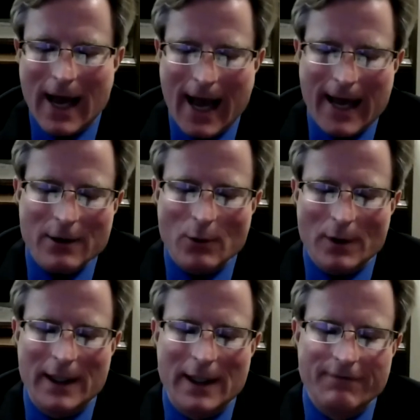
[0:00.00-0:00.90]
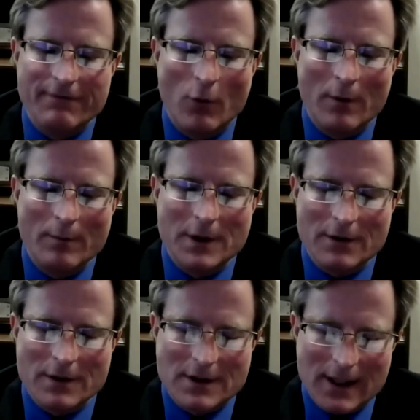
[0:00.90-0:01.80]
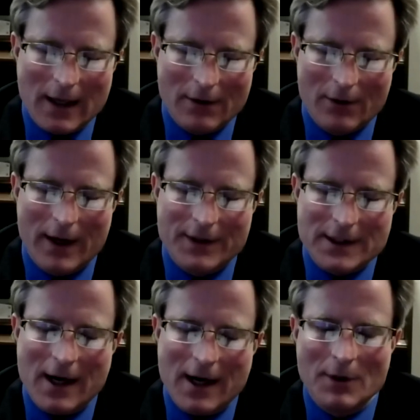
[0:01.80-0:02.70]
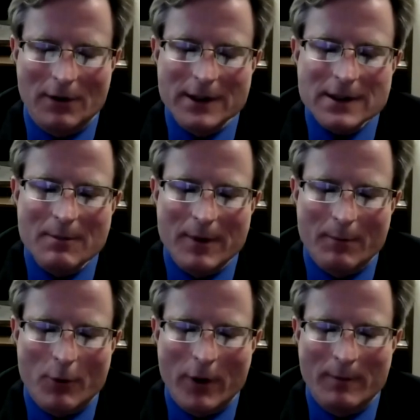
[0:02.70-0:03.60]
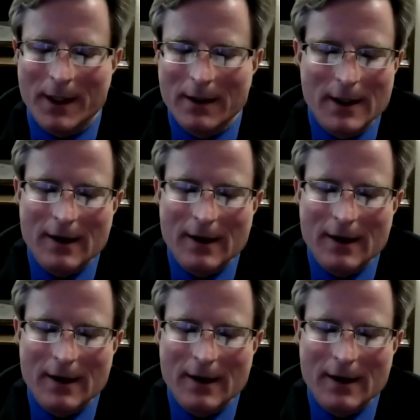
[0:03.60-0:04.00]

adequately informed the seller at the time of the listing appointment,